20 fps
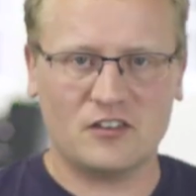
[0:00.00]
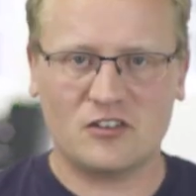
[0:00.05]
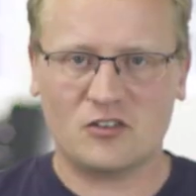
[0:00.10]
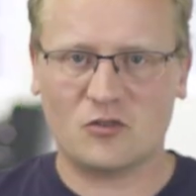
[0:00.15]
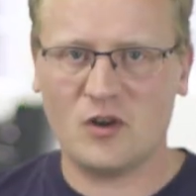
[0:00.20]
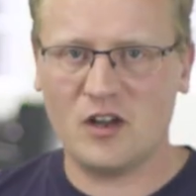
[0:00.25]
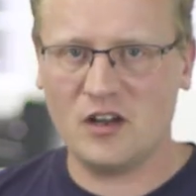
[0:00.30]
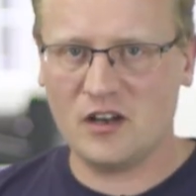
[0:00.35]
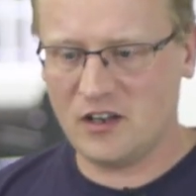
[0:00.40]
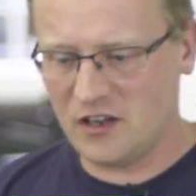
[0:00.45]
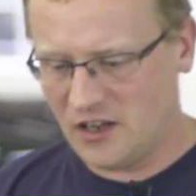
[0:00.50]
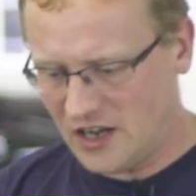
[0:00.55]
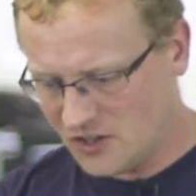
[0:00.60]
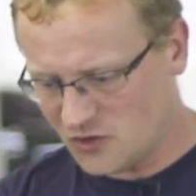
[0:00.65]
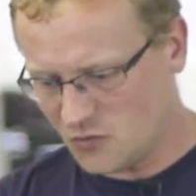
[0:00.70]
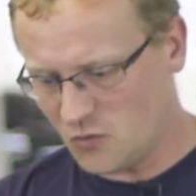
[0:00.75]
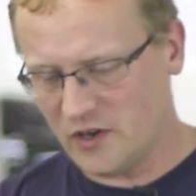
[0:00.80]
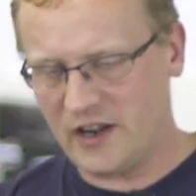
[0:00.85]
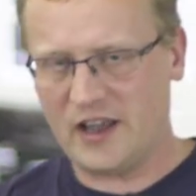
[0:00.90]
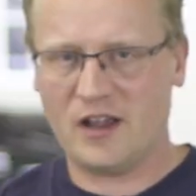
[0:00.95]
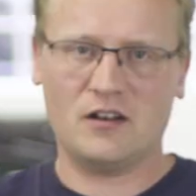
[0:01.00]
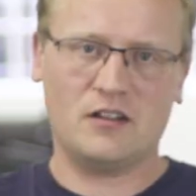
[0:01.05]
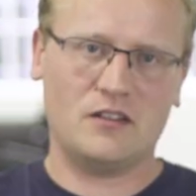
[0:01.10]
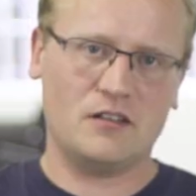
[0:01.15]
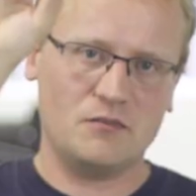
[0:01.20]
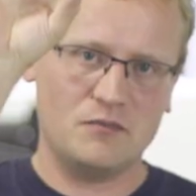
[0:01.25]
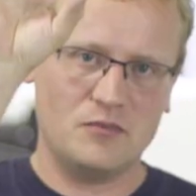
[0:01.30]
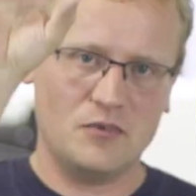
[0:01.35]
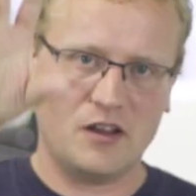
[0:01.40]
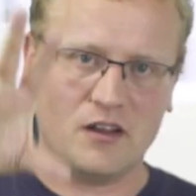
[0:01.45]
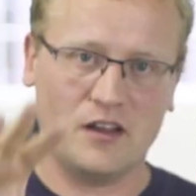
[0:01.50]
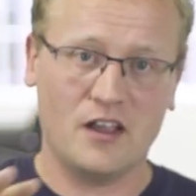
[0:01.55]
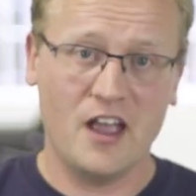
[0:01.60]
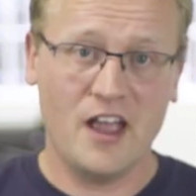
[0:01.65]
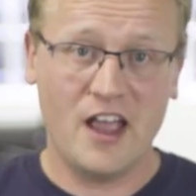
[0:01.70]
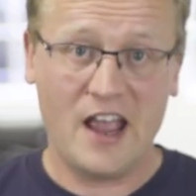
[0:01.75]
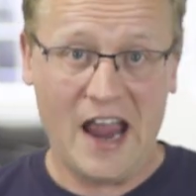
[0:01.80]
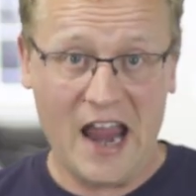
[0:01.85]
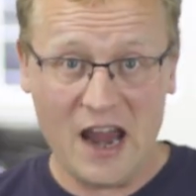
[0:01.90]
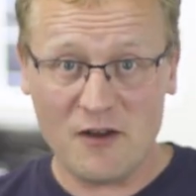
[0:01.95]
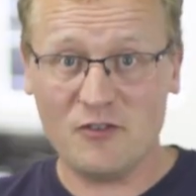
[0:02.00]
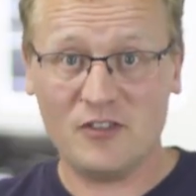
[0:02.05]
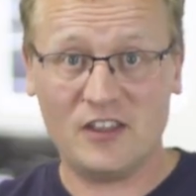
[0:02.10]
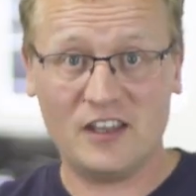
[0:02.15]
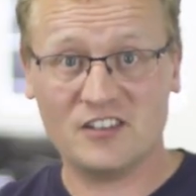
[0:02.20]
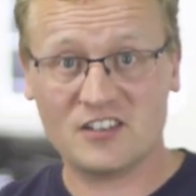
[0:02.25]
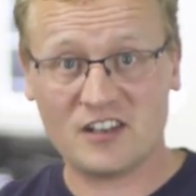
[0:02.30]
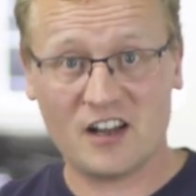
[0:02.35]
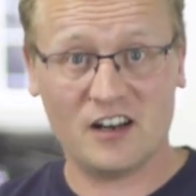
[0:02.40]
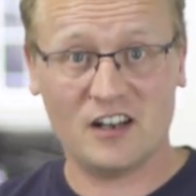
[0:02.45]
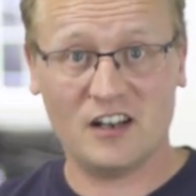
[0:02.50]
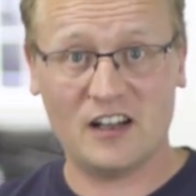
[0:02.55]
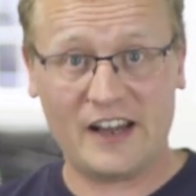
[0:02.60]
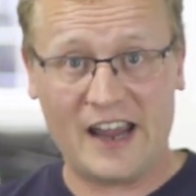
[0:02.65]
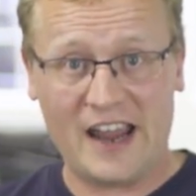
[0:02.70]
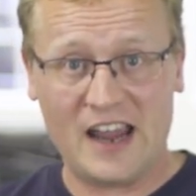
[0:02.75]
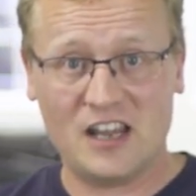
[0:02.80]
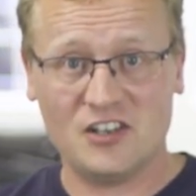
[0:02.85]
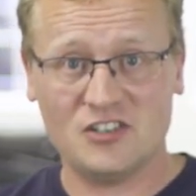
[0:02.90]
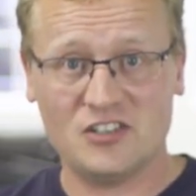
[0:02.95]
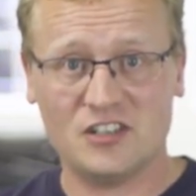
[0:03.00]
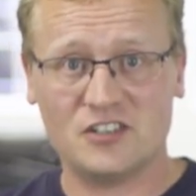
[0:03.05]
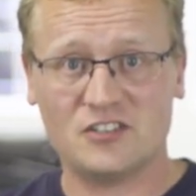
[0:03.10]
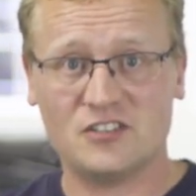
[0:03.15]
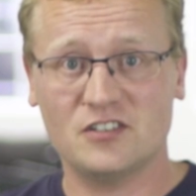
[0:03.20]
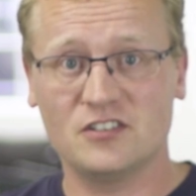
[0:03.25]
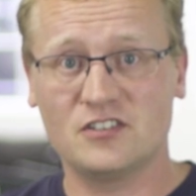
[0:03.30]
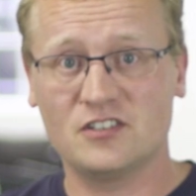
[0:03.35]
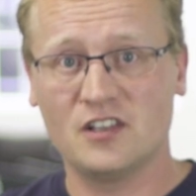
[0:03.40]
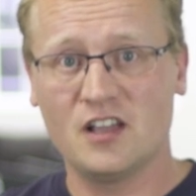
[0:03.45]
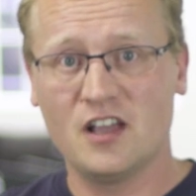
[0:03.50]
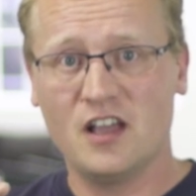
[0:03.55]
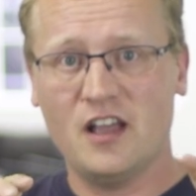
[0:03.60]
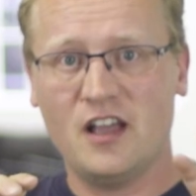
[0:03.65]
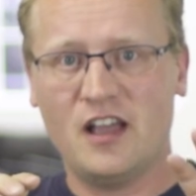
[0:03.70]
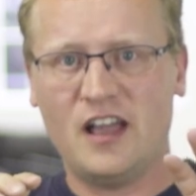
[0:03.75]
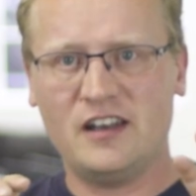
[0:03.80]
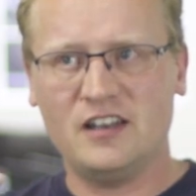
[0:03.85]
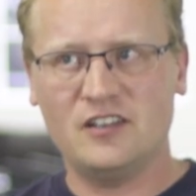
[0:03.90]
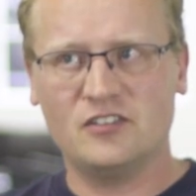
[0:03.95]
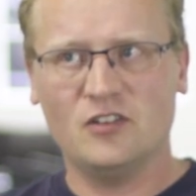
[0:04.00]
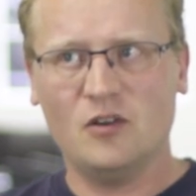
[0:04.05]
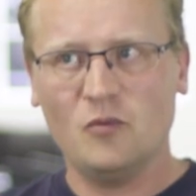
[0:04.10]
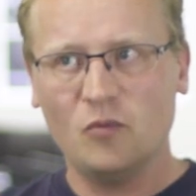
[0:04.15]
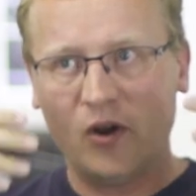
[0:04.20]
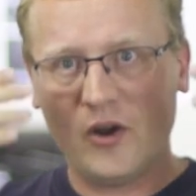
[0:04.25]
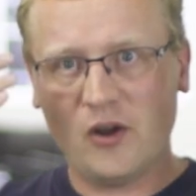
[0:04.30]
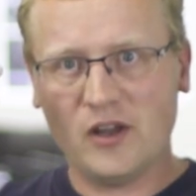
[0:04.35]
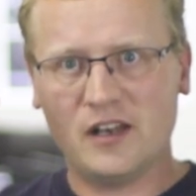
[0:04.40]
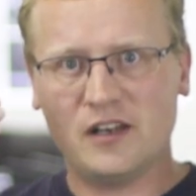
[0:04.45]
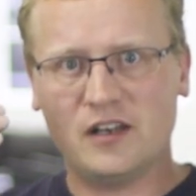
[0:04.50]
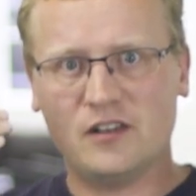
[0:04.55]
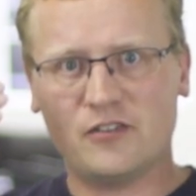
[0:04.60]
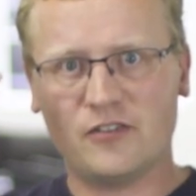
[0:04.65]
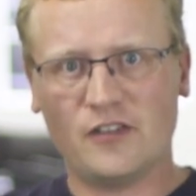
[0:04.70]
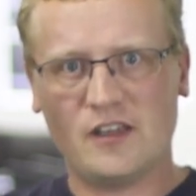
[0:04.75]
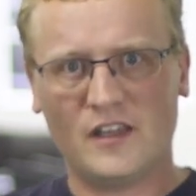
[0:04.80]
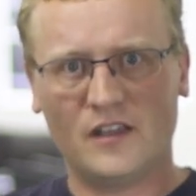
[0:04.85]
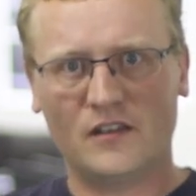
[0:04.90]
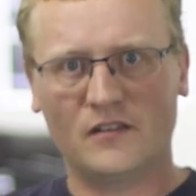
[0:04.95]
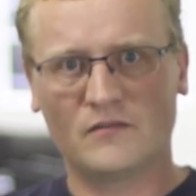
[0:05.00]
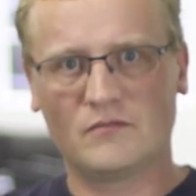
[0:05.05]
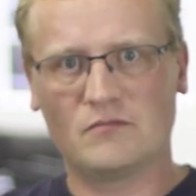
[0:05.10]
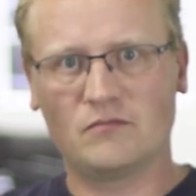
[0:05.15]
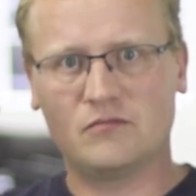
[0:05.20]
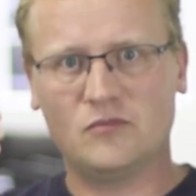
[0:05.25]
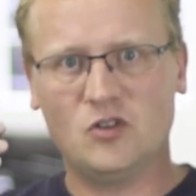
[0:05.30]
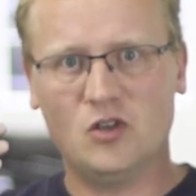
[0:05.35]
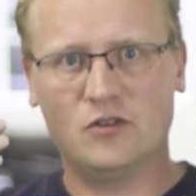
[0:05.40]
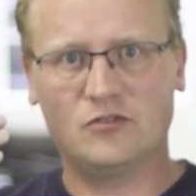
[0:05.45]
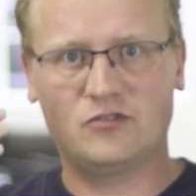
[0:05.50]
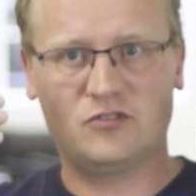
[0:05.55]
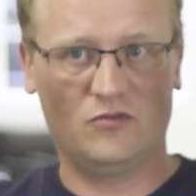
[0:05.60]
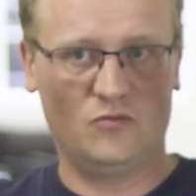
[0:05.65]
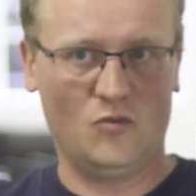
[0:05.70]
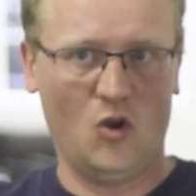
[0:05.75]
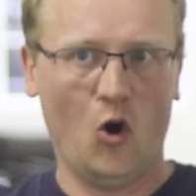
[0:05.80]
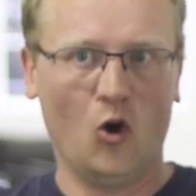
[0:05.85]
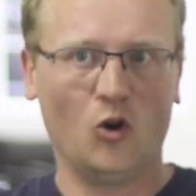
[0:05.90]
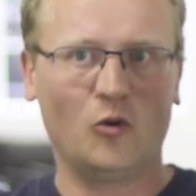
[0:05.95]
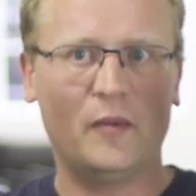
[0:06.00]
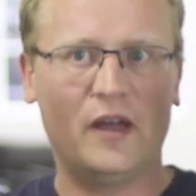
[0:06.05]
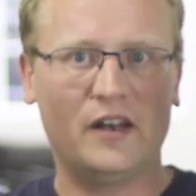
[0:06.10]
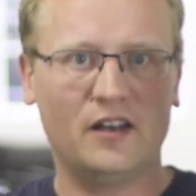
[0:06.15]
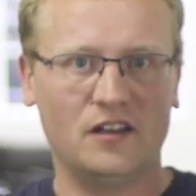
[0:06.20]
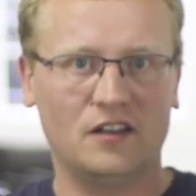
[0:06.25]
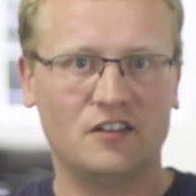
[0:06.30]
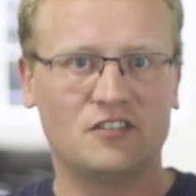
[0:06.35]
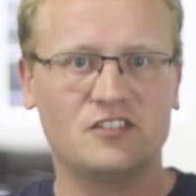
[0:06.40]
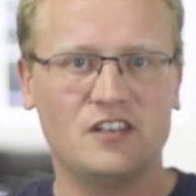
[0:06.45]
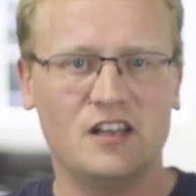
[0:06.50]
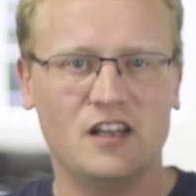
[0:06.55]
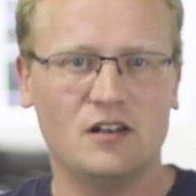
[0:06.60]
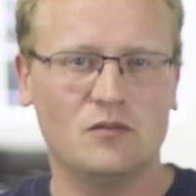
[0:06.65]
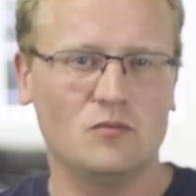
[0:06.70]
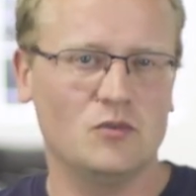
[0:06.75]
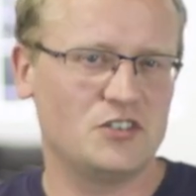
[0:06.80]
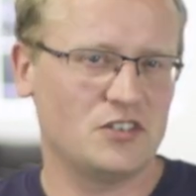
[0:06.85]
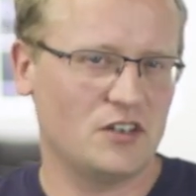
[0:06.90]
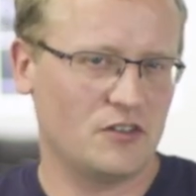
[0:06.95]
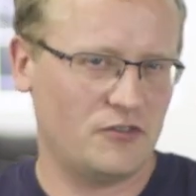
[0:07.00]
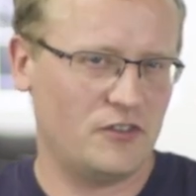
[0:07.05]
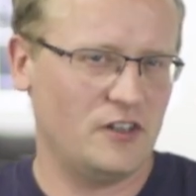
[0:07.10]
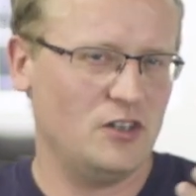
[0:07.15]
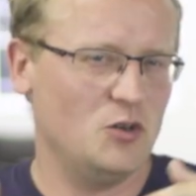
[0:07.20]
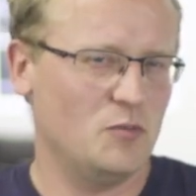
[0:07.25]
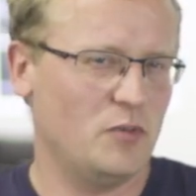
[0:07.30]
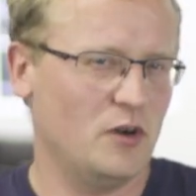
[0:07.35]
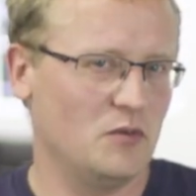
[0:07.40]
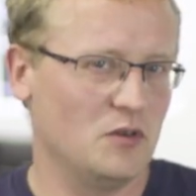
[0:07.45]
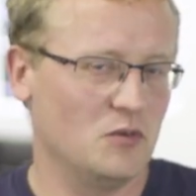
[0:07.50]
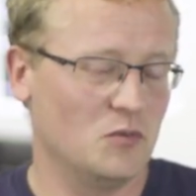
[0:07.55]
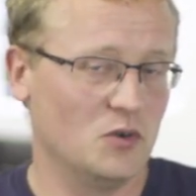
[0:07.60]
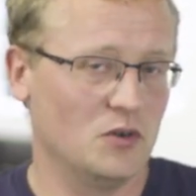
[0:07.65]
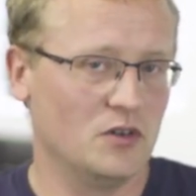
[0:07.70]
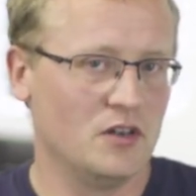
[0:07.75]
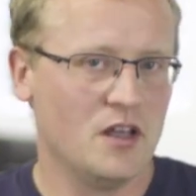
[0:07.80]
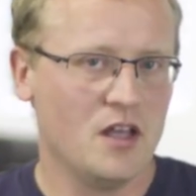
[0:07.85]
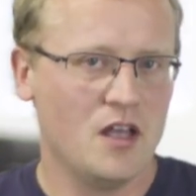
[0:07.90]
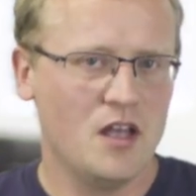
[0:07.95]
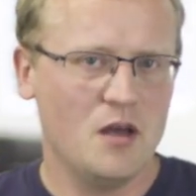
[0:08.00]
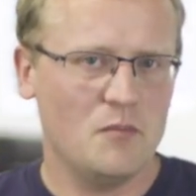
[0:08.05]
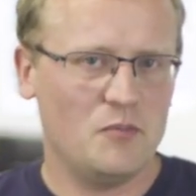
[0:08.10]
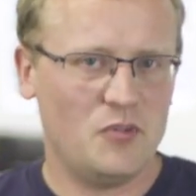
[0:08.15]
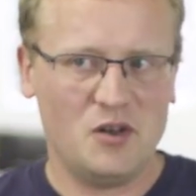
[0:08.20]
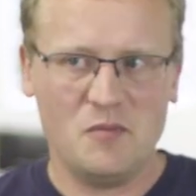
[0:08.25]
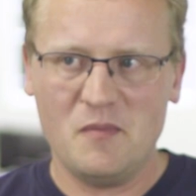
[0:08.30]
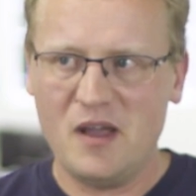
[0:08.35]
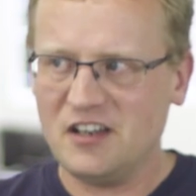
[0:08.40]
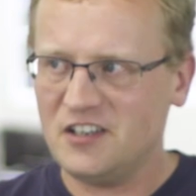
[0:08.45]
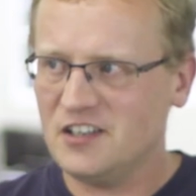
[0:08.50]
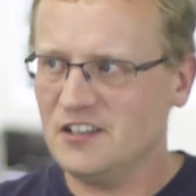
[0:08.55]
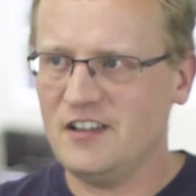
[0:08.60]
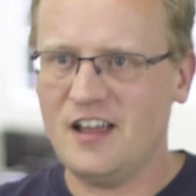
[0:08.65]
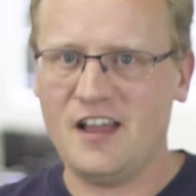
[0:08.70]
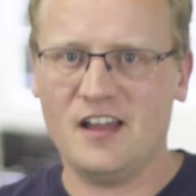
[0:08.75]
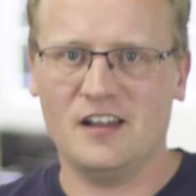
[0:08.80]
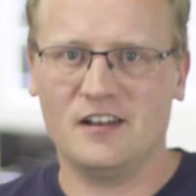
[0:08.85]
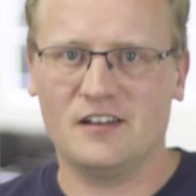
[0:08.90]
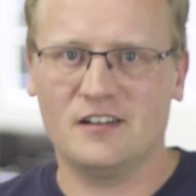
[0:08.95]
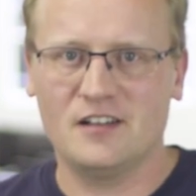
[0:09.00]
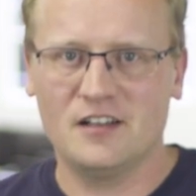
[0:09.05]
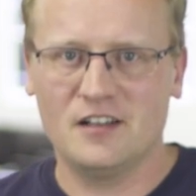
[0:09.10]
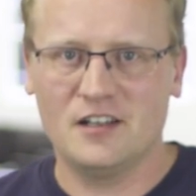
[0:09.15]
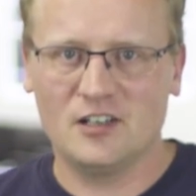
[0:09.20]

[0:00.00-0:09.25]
the screen and he gets one out of the, uh, everything's kind of like hand gestures and he's not wearing anything you know, to augment it and see it, which I think you probably would. But imagine that.